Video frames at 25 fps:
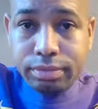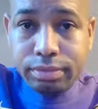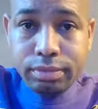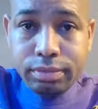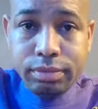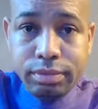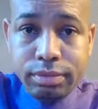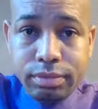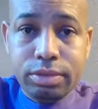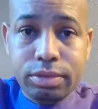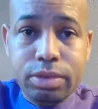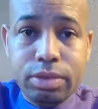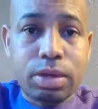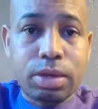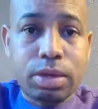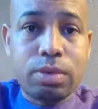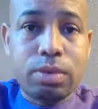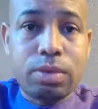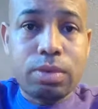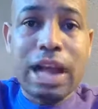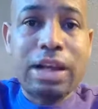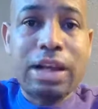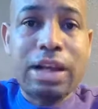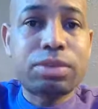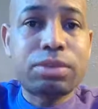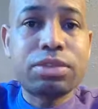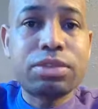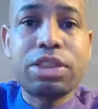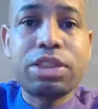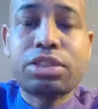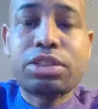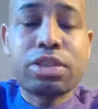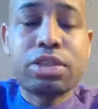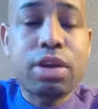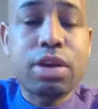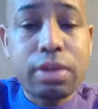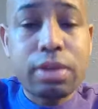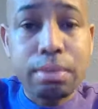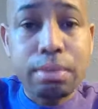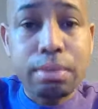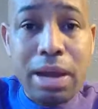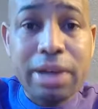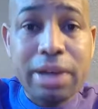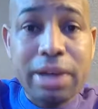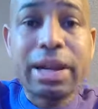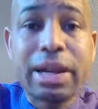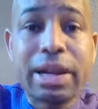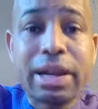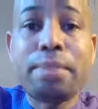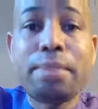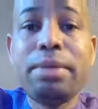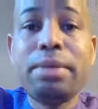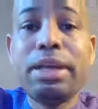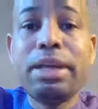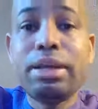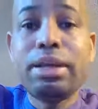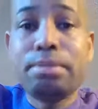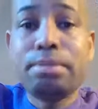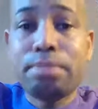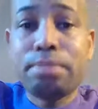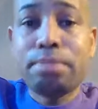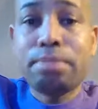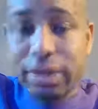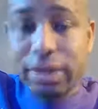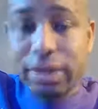You know, I don't just talk about it. I be about it.